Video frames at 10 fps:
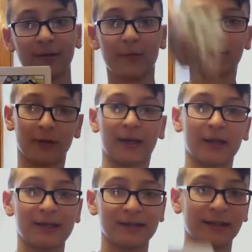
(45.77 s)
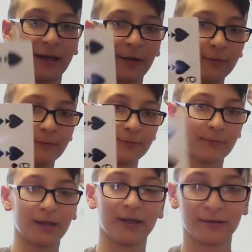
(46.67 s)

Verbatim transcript: And they like, no. We're like, is it now?